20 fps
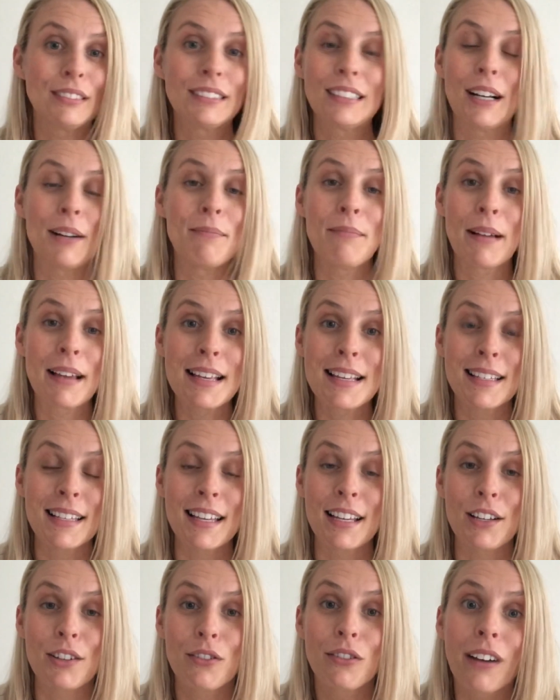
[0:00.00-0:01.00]

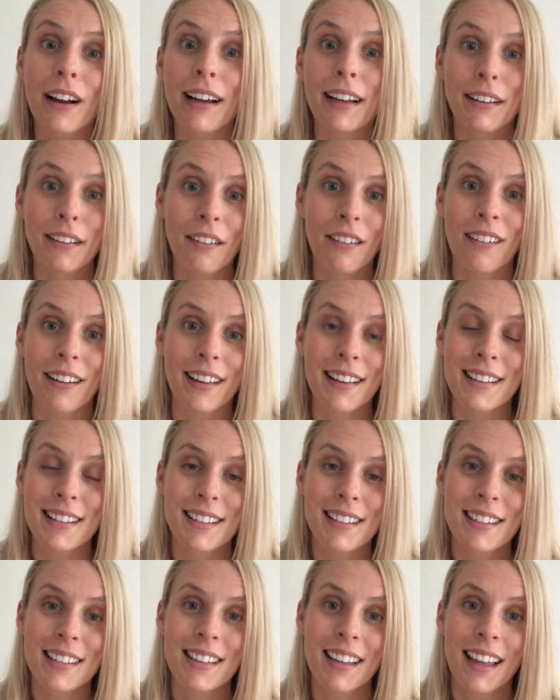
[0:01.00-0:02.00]
amazing grade
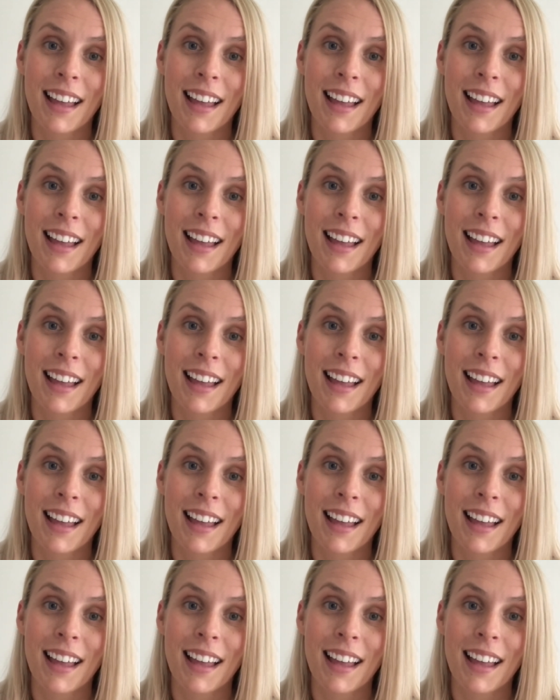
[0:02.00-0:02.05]
9s.